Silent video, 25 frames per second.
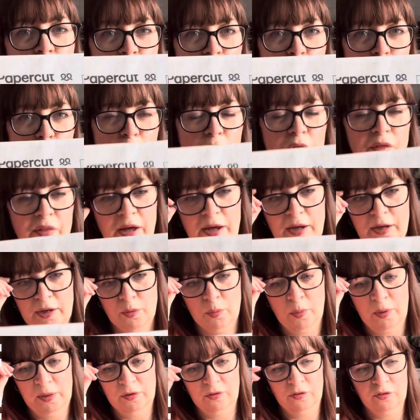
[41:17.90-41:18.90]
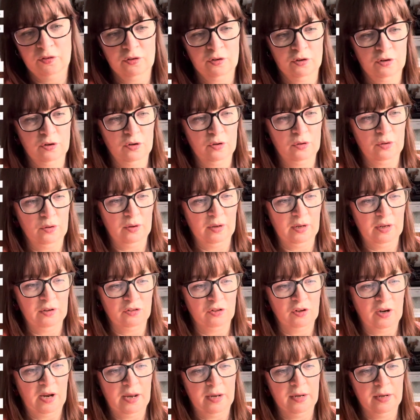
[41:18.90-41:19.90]
know what that equates to as
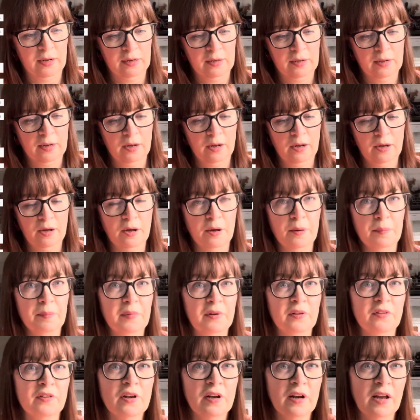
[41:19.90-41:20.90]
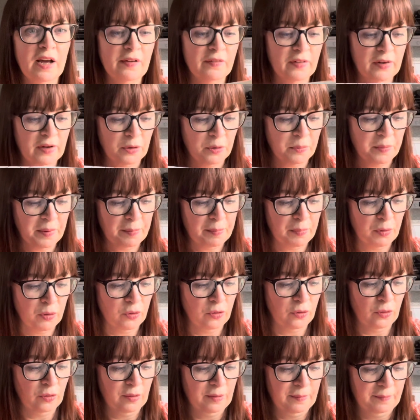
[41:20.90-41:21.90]
yet, until I have a little bit
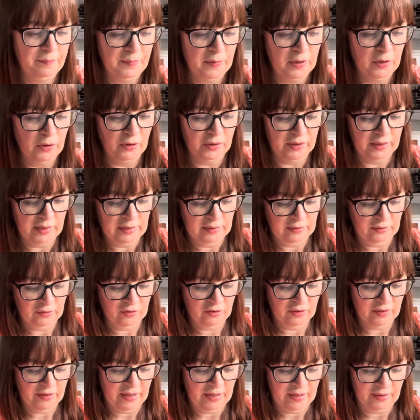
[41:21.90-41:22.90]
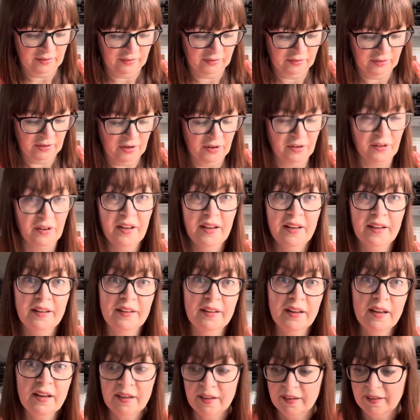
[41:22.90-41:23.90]
more look into that. So
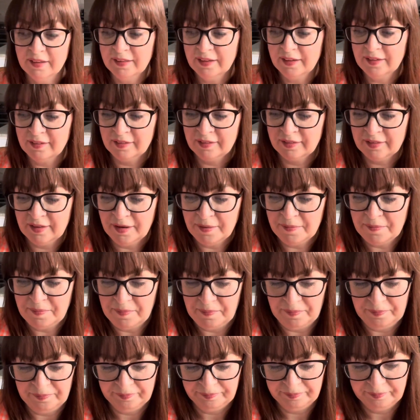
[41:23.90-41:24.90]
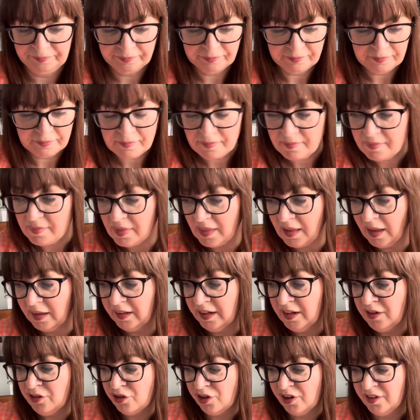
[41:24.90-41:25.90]
yeah, that's an
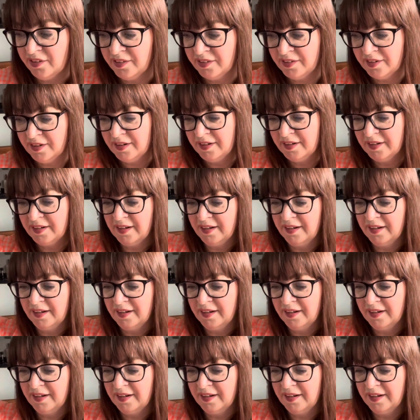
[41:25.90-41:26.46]
interesting